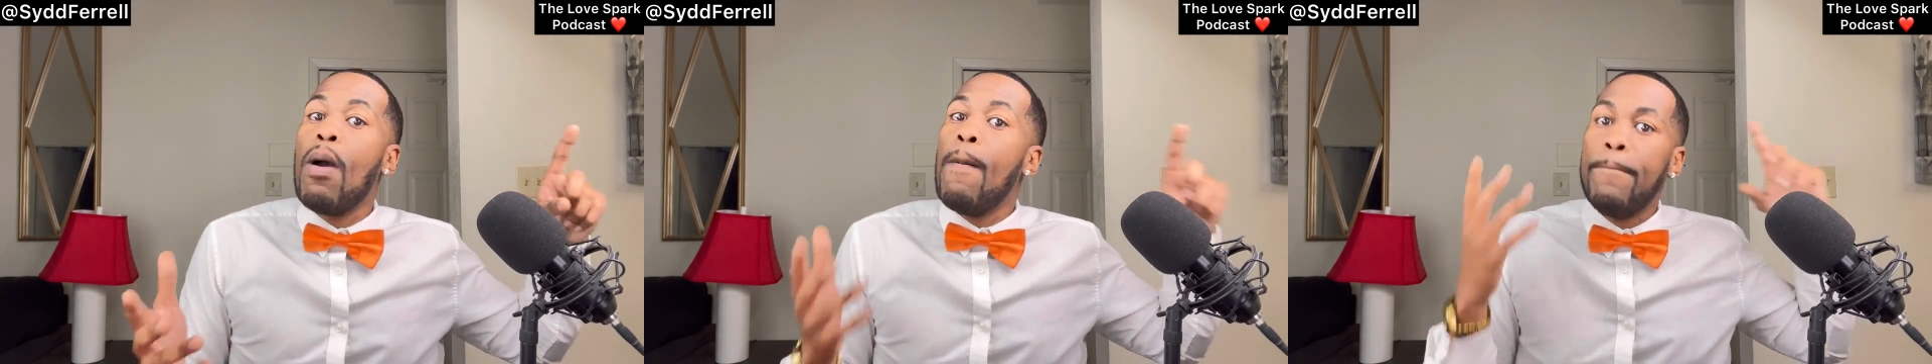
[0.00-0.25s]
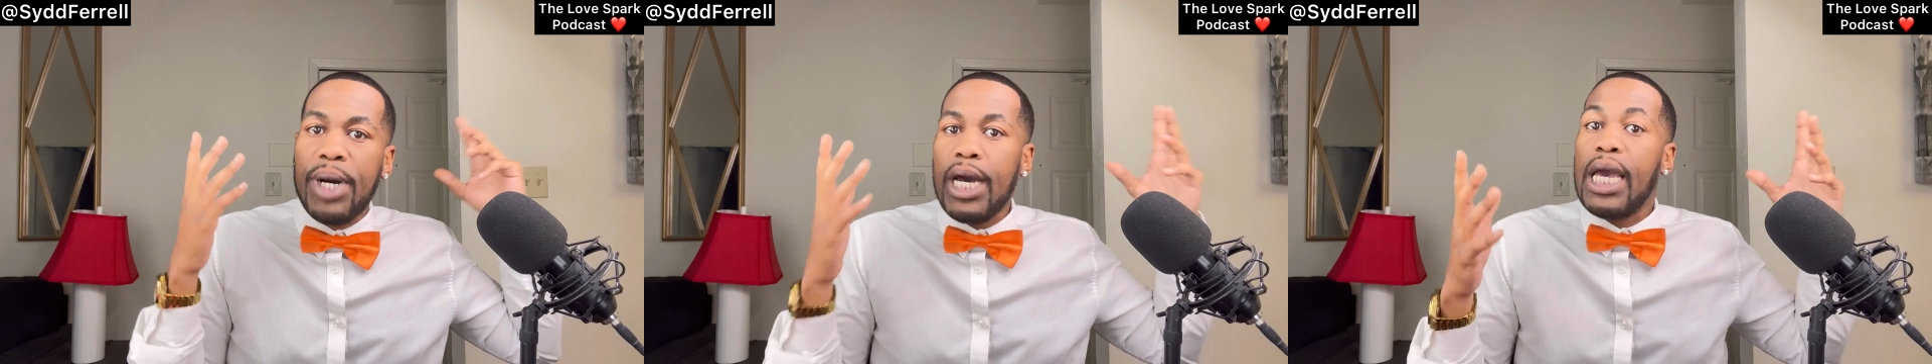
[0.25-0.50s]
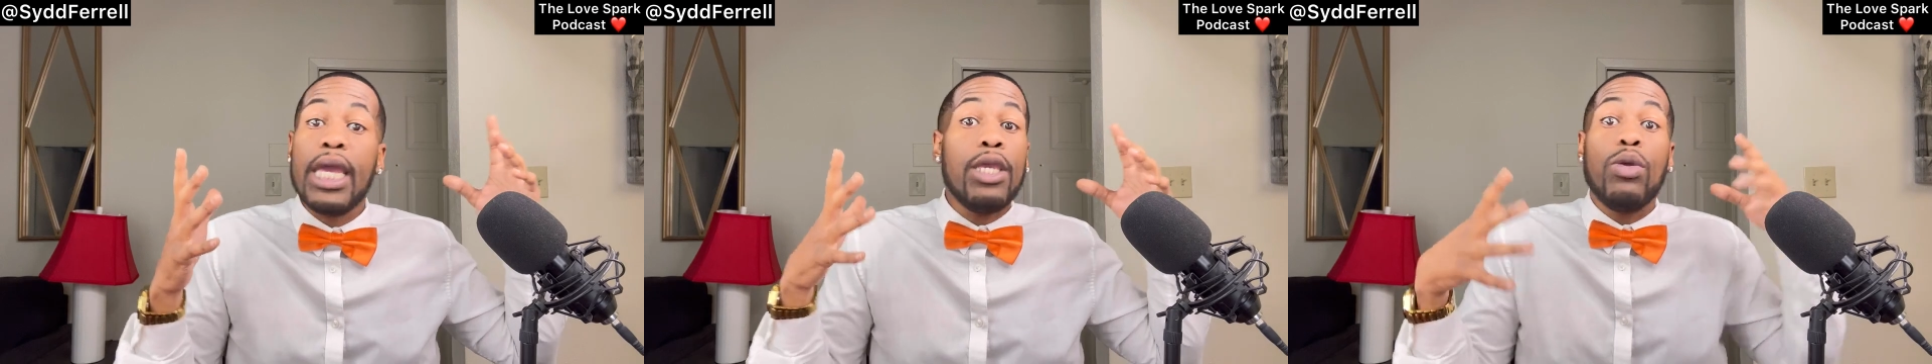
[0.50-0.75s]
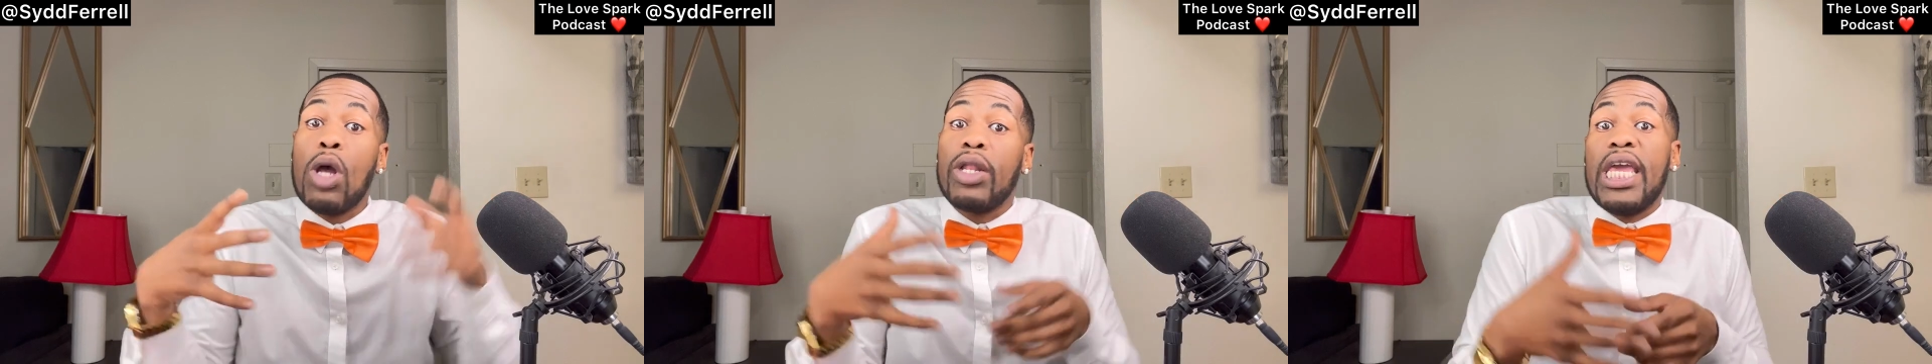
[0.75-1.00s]
but you
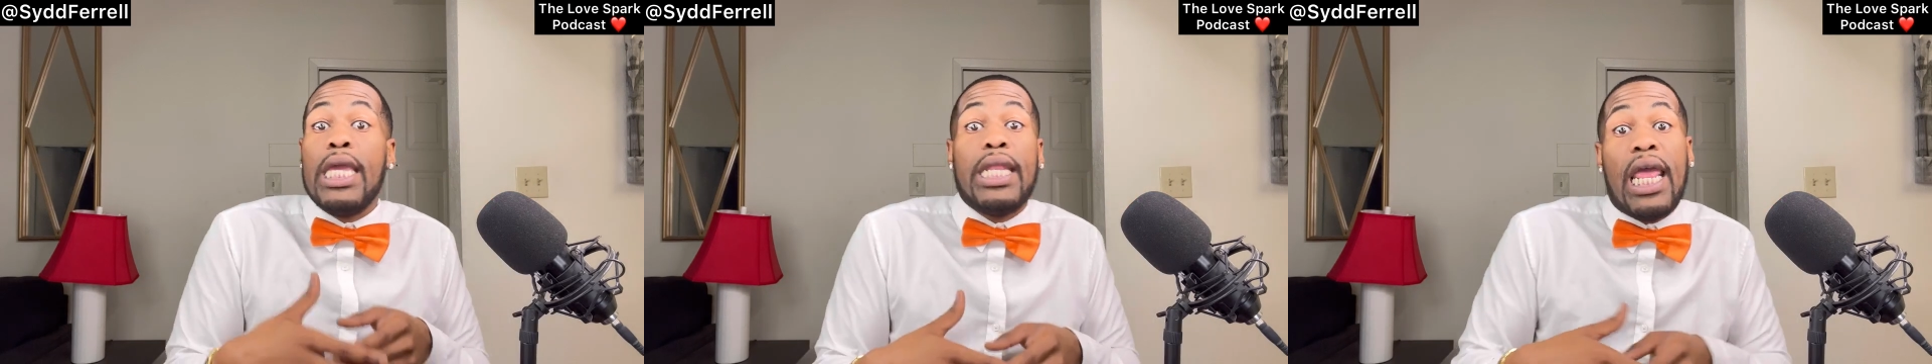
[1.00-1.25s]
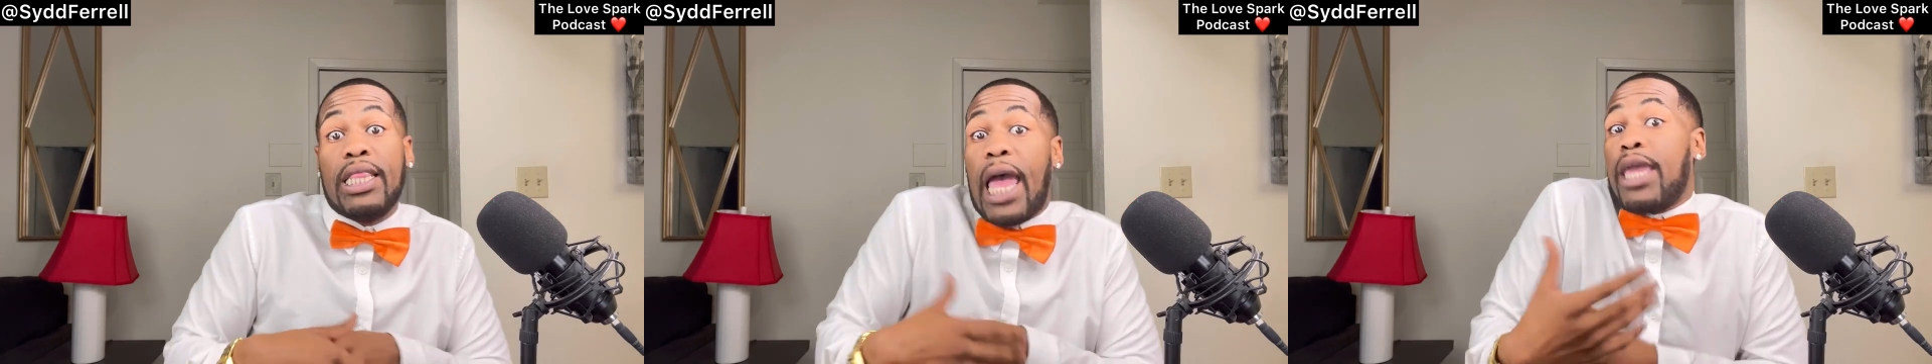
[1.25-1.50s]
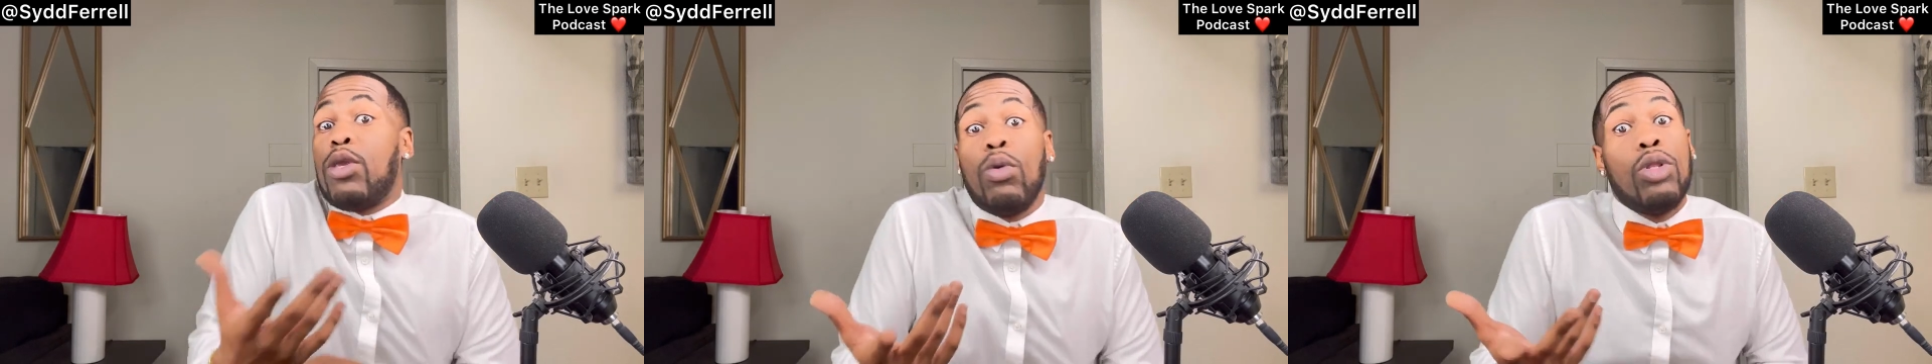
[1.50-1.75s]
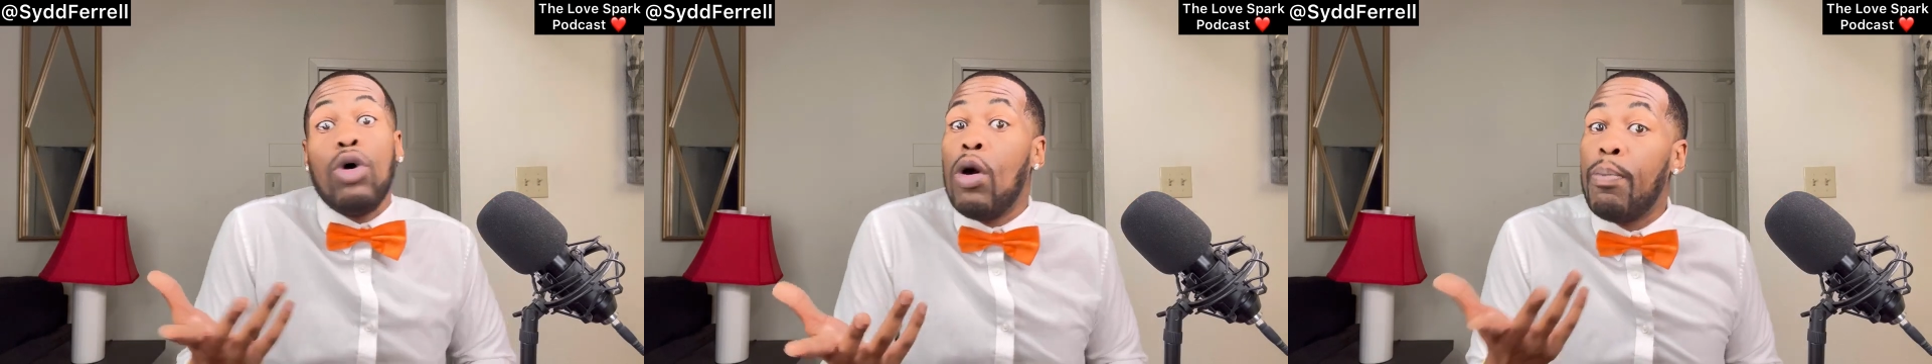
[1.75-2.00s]
know they they like you a
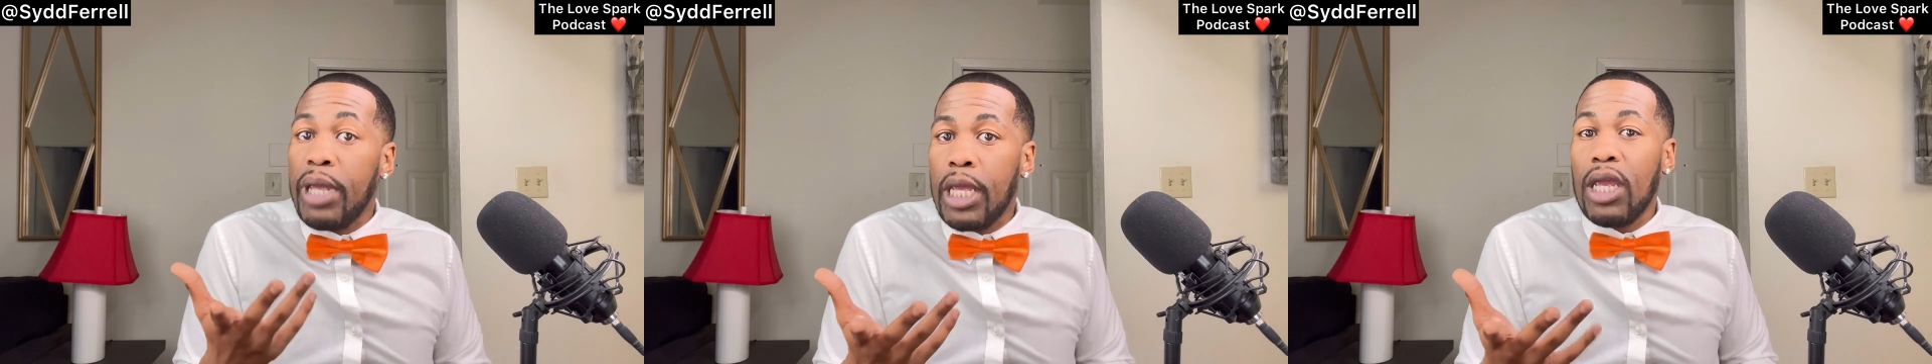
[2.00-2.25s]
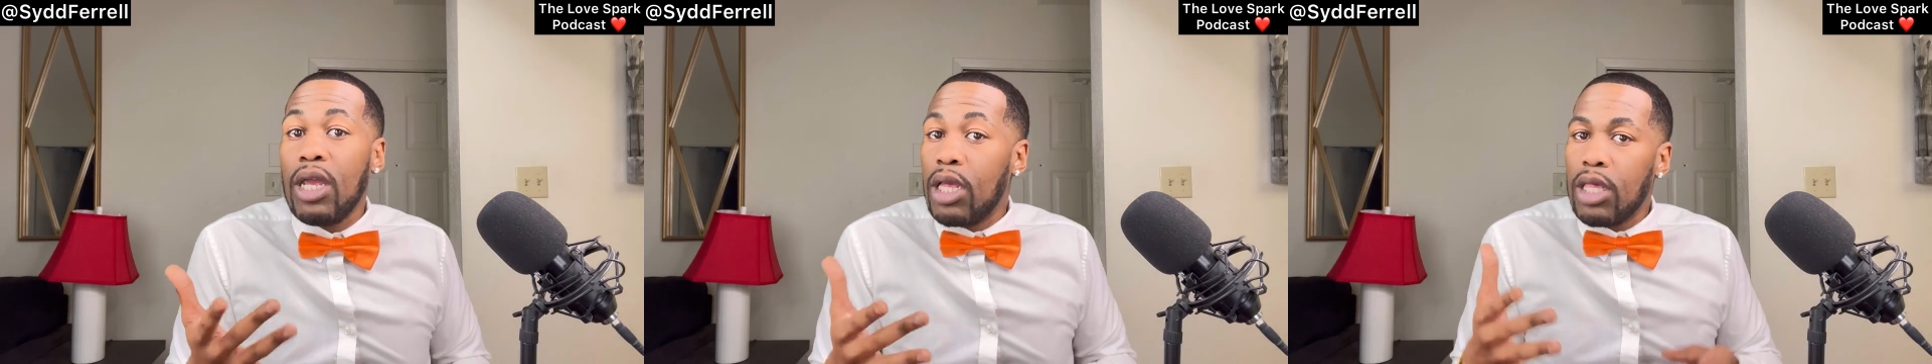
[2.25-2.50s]
little bit.